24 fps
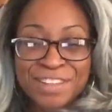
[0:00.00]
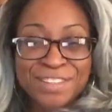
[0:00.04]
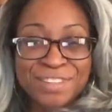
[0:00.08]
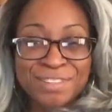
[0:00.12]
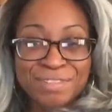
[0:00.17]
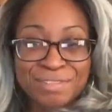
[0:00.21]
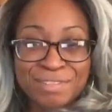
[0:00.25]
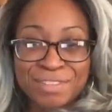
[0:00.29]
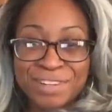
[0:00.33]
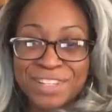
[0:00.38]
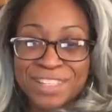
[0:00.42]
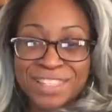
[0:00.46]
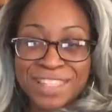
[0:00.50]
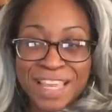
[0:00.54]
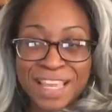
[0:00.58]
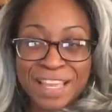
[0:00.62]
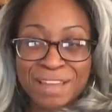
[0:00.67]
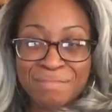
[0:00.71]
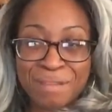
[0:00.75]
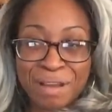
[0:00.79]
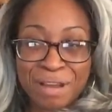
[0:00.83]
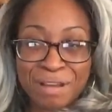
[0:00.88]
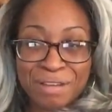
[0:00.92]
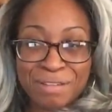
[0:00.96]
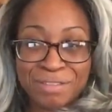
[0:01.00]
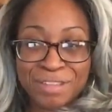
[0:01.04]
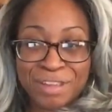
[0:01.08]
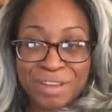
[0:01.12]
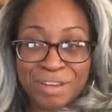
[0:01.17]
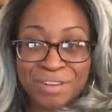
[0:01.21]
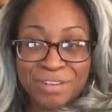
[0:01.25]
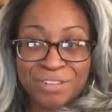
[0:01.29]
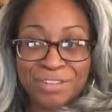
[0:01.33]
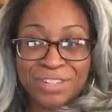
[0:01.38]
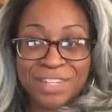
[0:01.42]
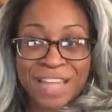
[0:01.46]
thinking about
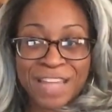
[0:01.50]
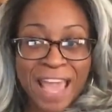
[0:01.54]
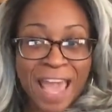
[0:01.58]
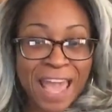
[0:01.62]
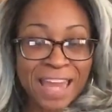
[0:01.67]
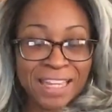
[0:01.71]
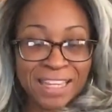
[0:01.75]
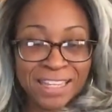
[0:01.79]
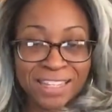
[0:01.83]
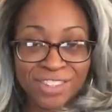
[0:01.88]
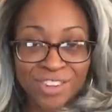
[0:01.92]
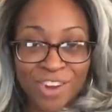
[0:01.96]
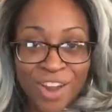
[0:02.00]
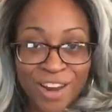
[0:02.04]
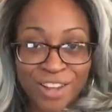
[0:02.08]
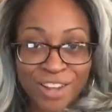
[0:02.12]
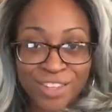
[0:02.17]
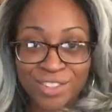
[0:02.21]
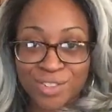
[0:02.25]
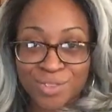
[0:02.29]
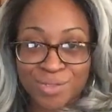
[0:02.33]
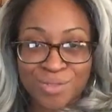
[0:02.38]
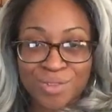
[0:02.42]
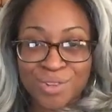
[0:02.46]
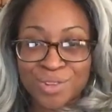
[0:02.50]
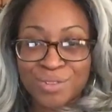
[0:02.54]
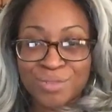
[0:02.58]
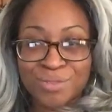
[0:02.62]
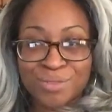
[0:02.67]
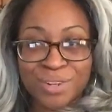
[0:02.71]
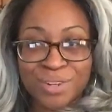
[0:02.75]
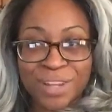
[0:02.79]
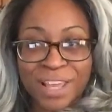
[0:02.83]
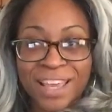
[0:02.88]
your daddy trying to do you.